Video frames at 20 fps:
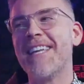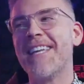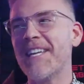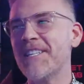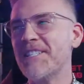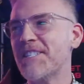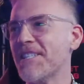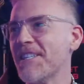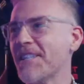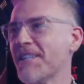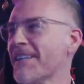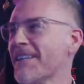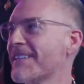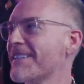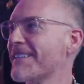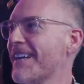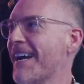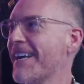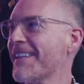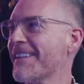Genji.
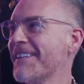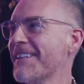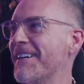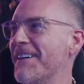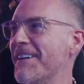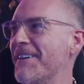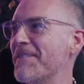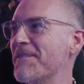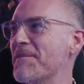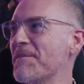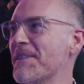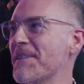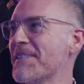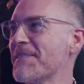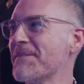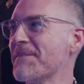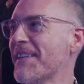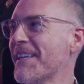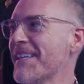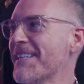I loved me
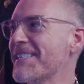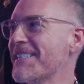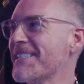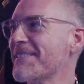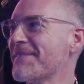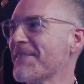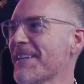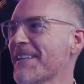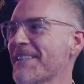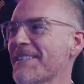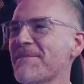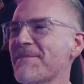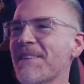some Genji, man.